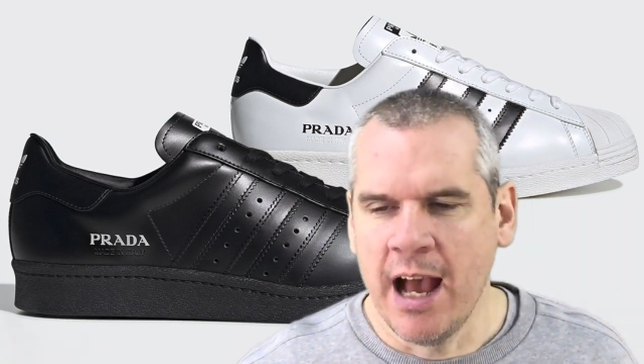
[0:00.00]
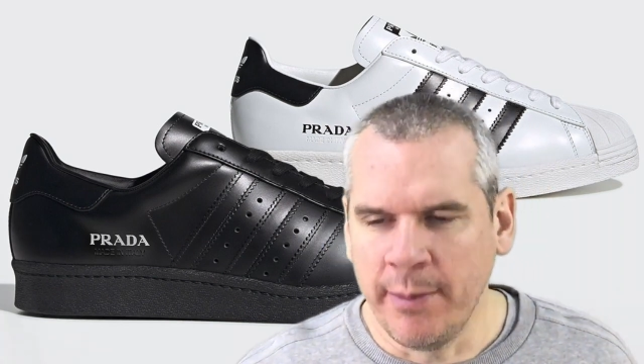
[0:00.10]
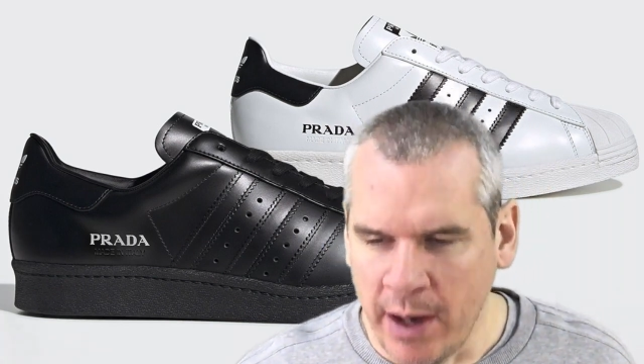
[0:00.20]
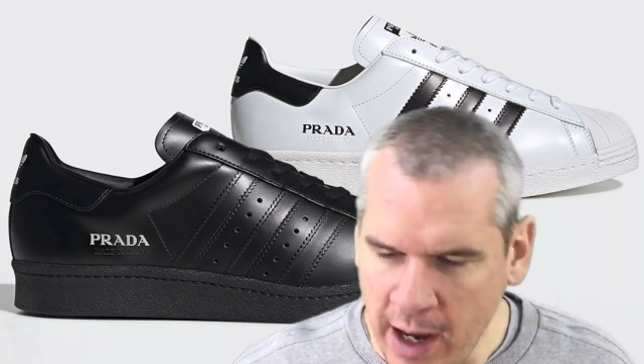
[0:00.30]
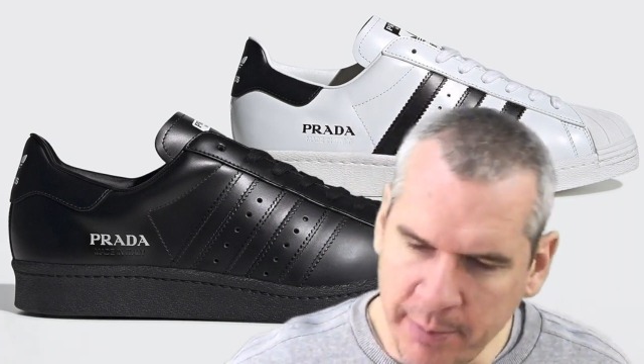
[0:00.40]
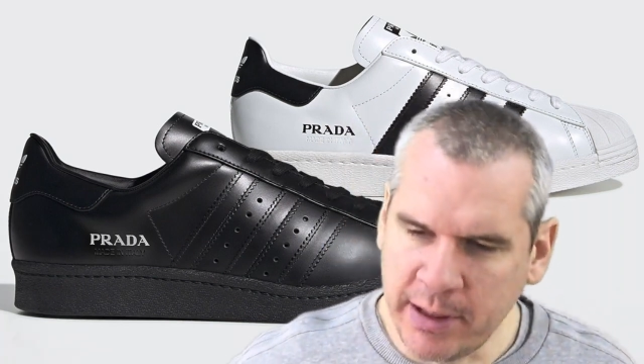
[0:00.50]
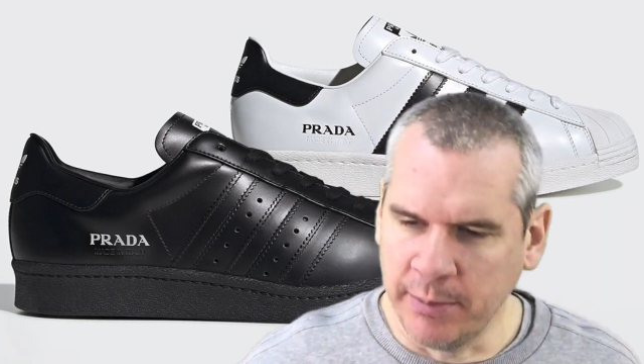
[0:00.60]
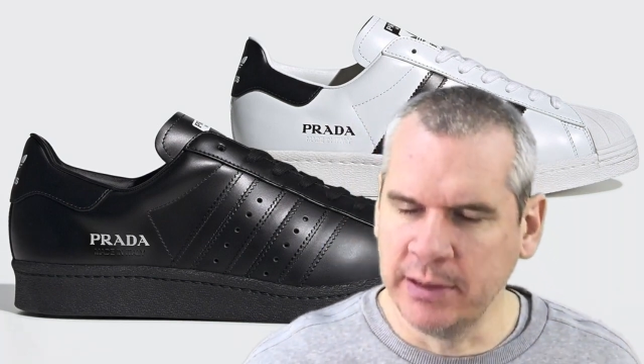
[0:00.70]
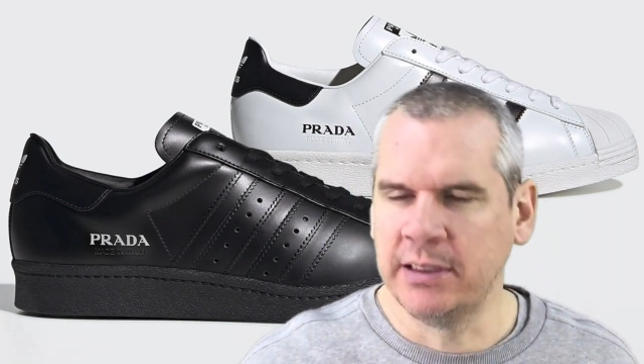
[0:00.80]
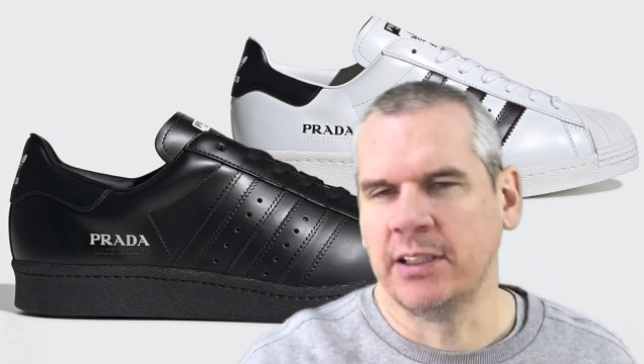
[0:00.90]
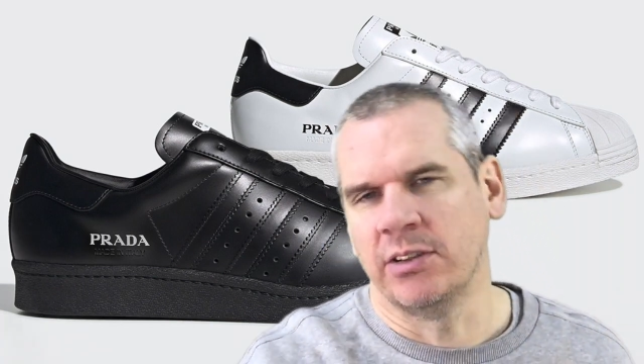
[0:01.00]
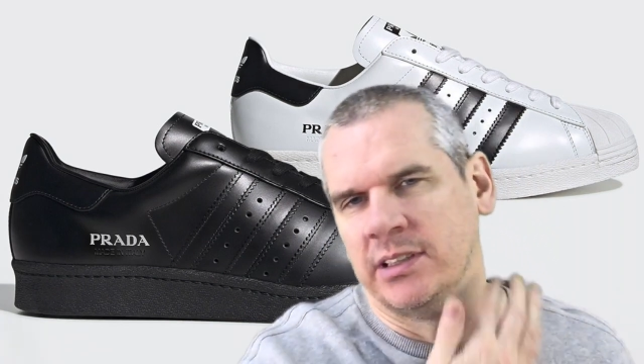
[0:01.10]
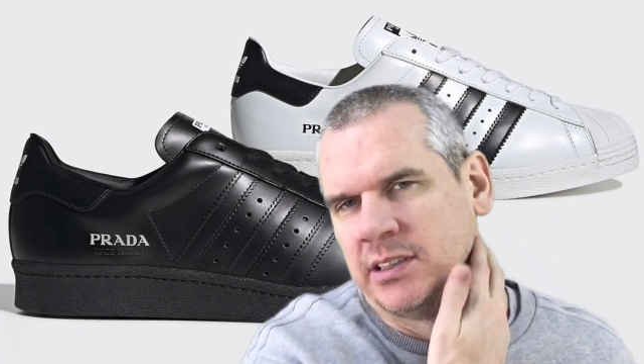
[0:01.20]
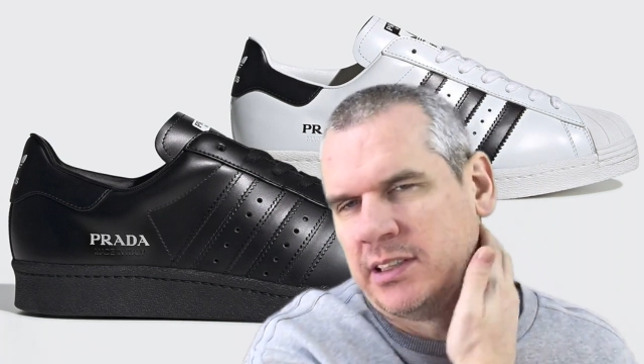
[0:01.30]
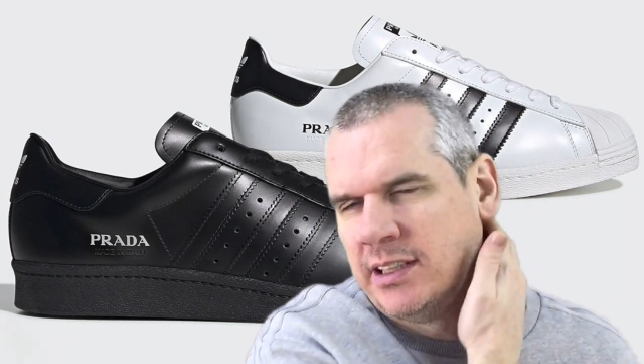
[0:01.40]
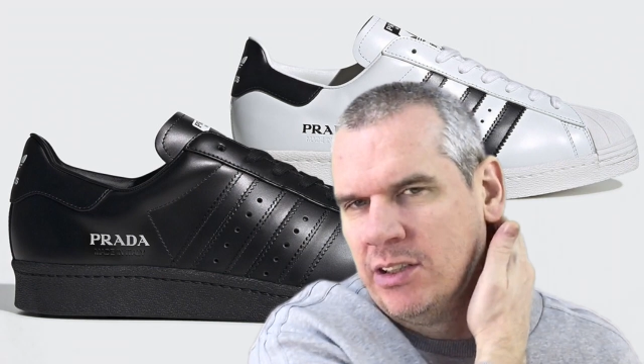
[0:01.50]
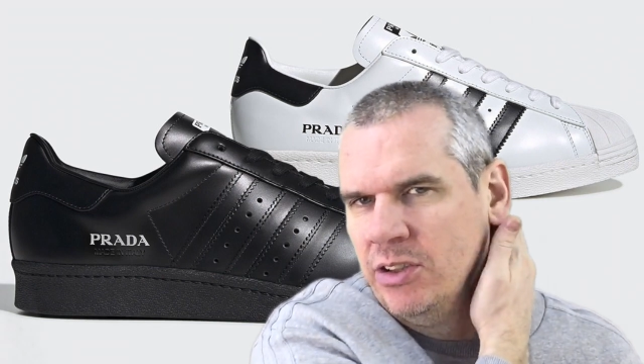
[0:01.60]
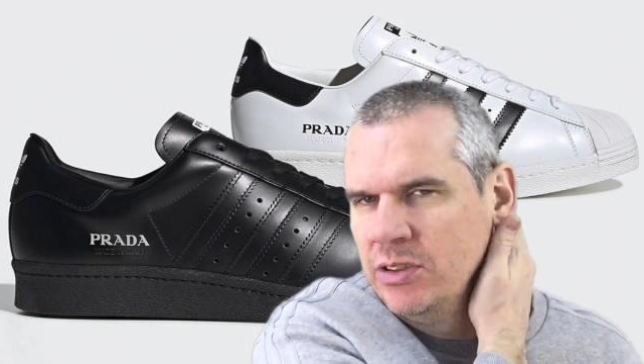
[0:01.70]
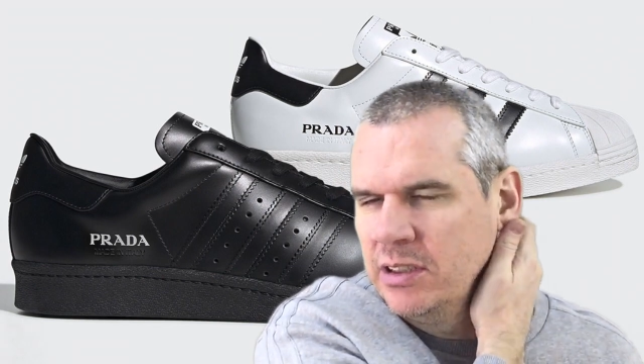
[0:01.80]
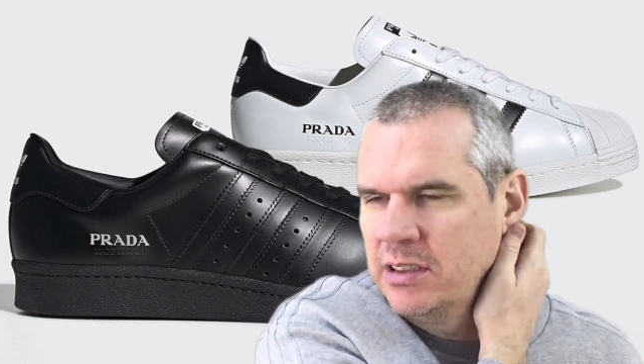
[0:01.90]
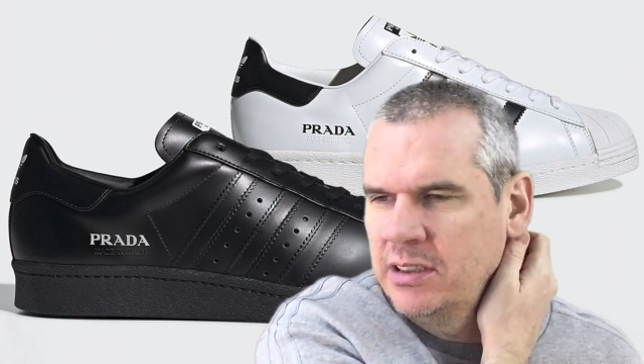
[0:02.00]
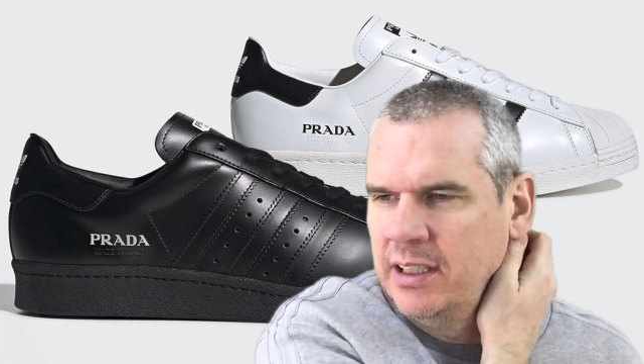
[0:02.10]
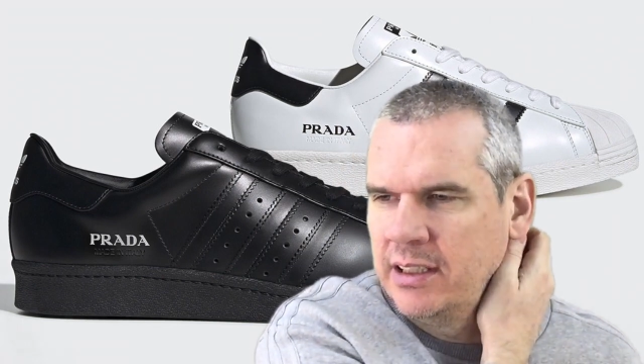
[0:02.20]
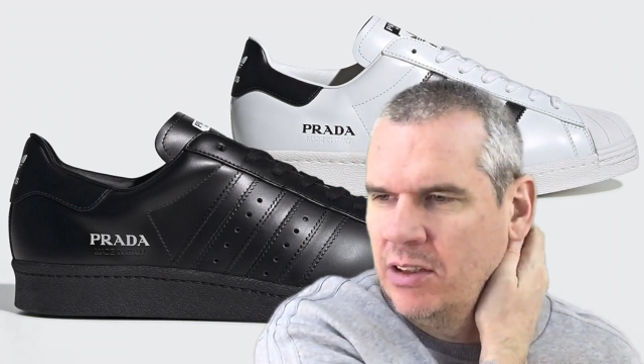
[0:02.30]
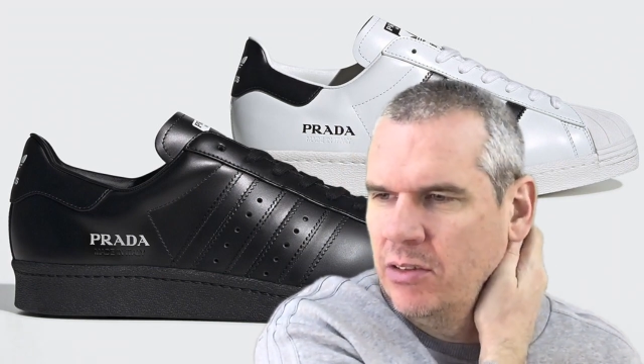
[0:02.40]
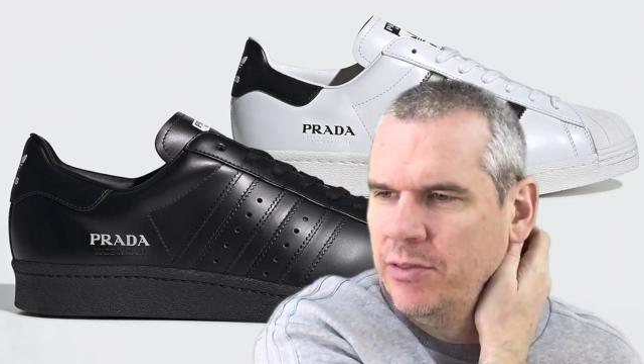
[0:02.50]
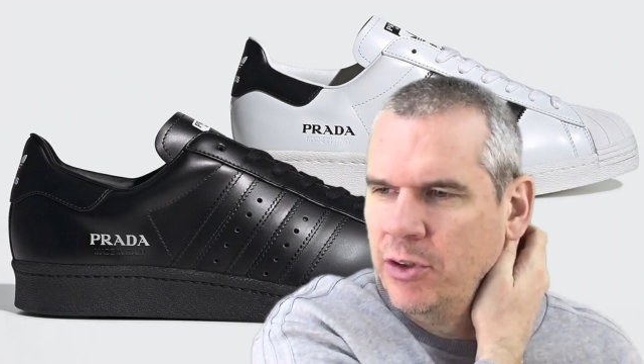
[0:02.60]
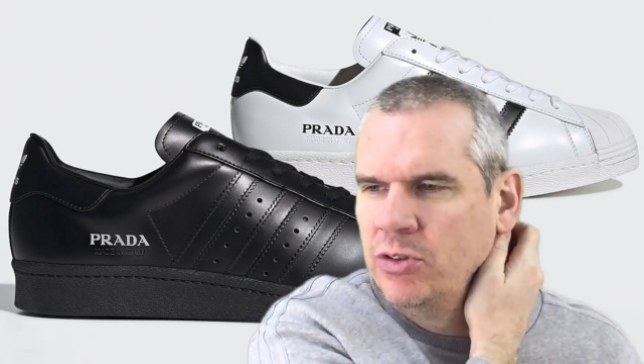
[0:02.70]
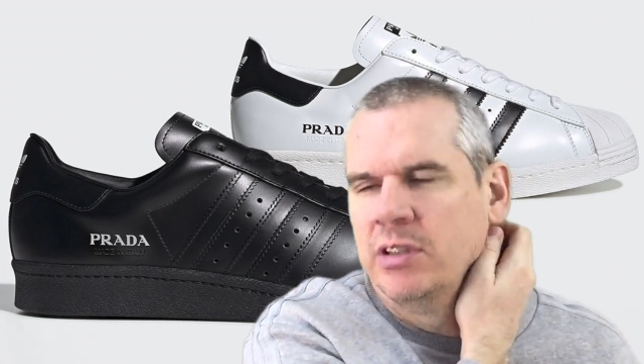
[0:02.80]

about upcoming sneaker releases, sneaker news, and sneaker reviews.